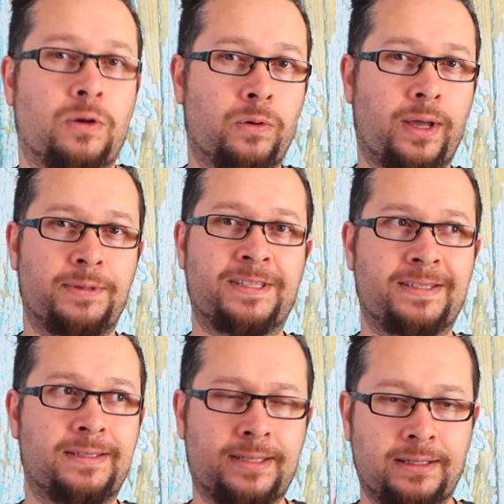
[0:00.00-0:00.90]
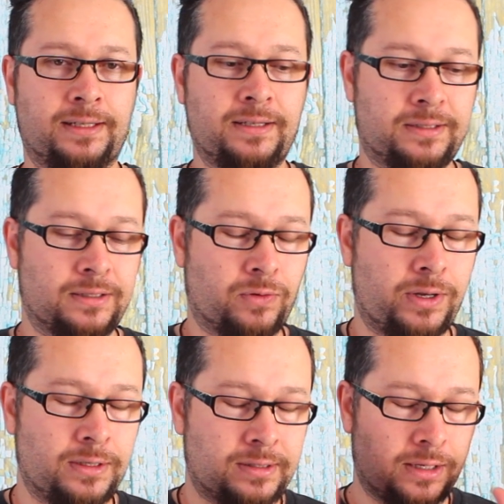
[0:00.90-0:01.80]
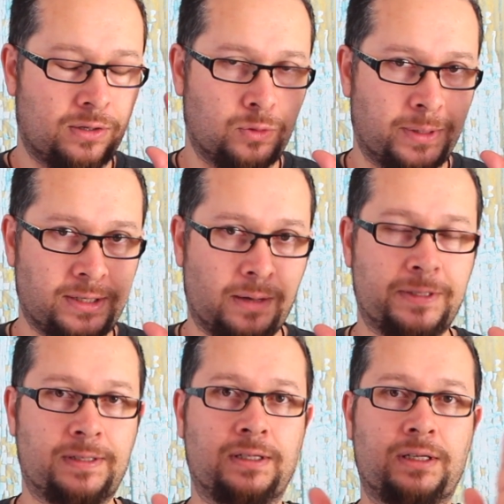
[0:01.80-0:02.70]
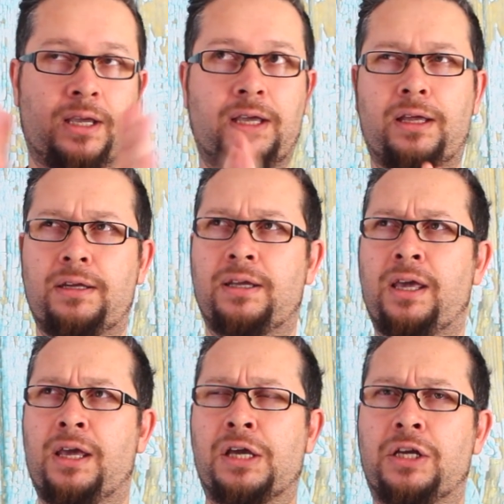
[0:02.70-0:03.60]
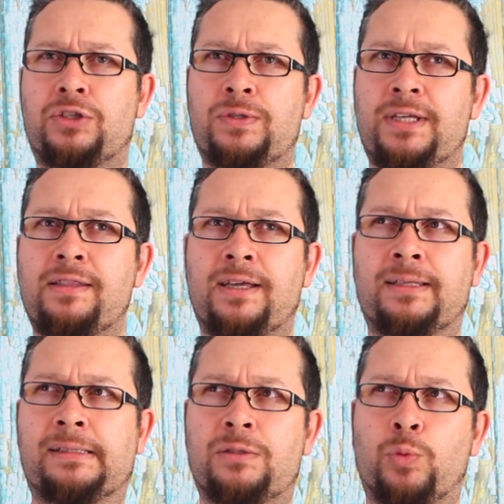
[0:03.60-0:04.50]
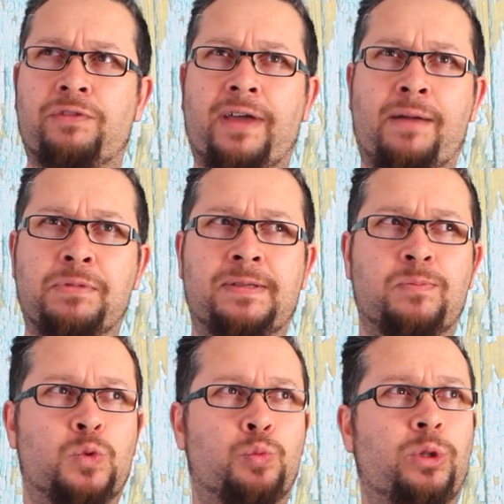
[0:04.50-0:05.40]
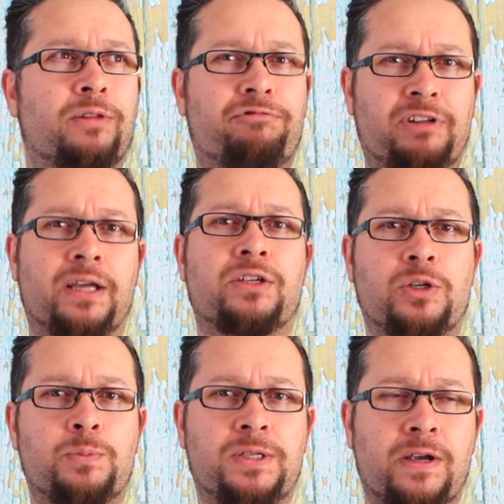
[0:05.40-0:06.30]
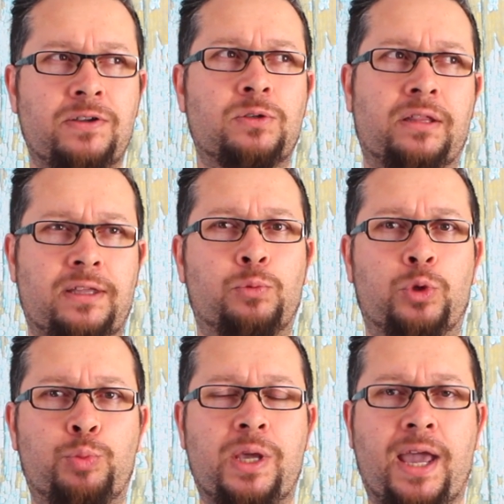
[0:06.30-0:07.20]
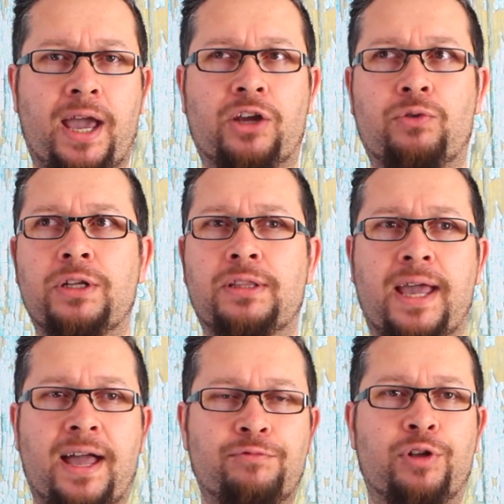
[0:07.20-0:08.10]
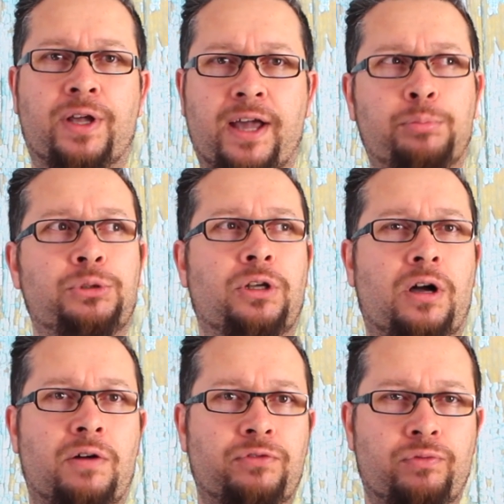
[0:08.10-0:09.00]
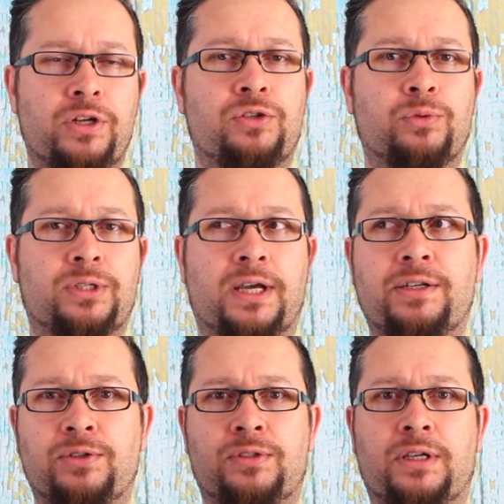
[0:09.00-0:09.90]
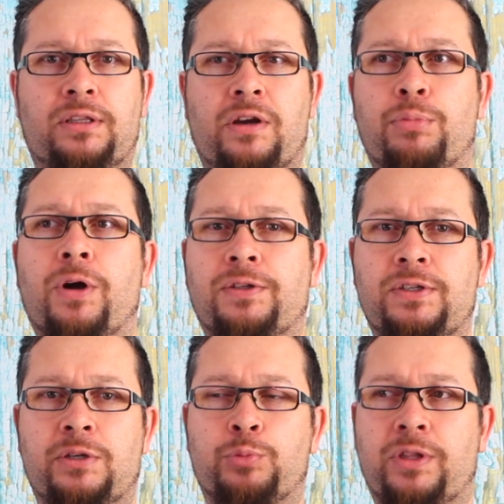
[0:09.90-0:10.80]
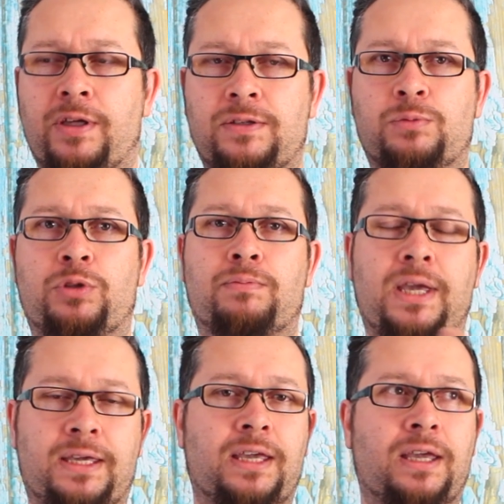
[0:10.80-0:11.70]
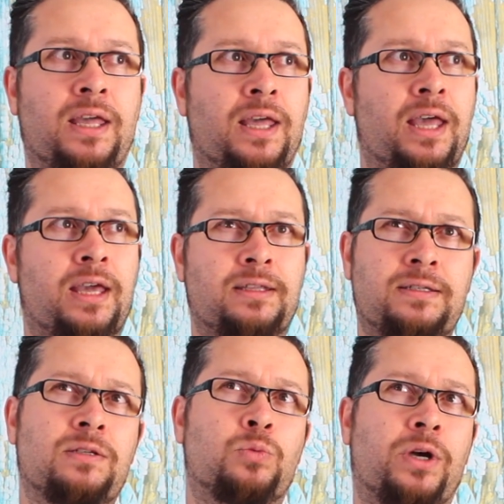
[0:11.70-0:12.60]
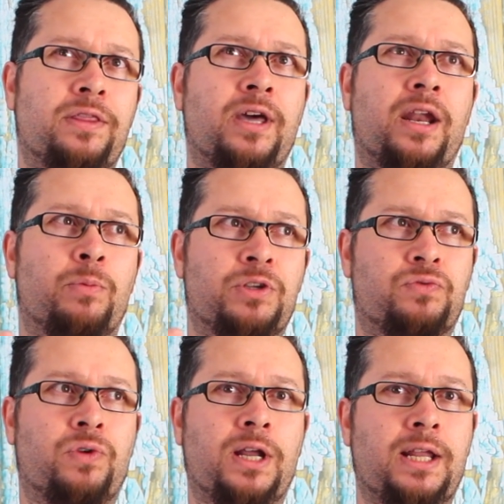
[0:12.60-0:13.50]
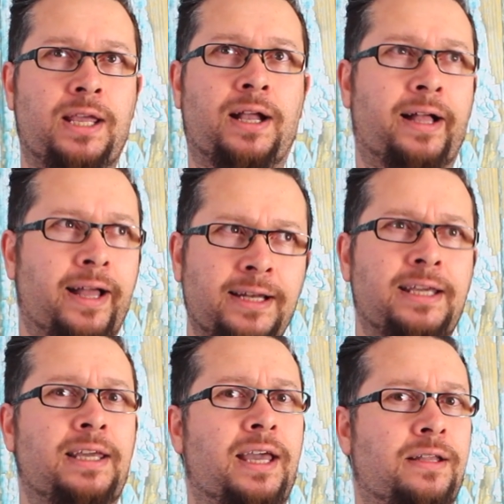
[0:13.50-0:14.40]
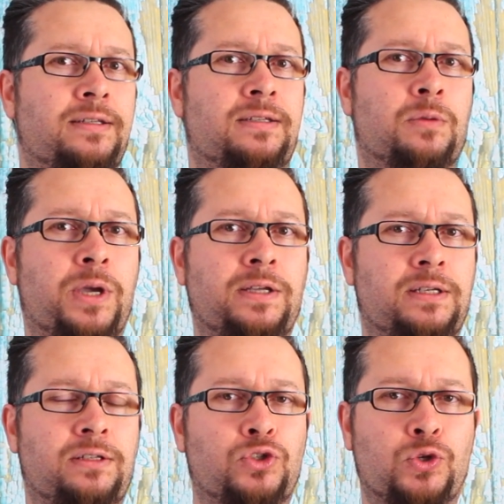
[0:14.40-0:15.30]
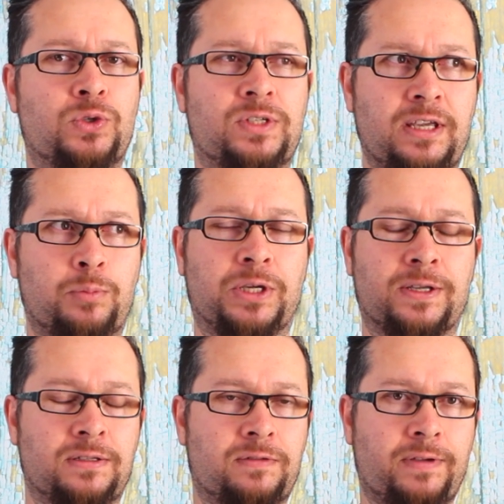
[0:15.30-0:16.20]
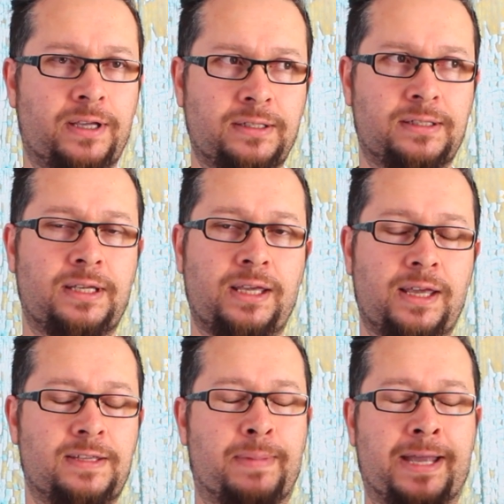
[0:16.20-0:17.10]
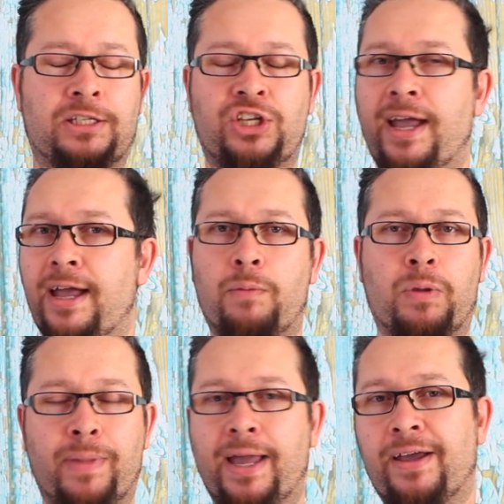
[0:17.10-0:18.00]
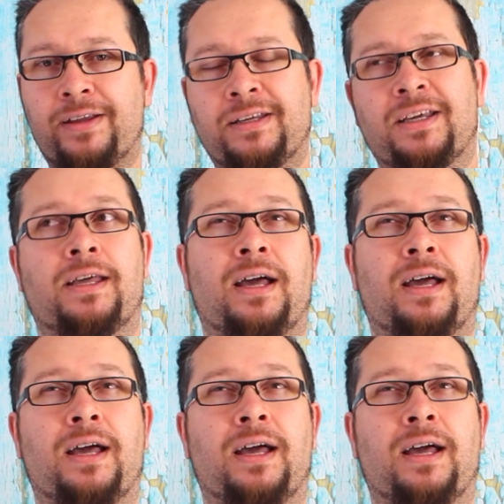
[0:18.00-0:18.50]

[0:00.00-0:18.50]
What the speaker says: So Amazon sent us the screeners. Thank you so much, Amazon. And to say that this is one of Amazon's flagship series, I think would be accurate. They have a couple of original titles that they're in partnership with others with making. This is one that I was really highly anticipating to see because fantasy is my jam, man.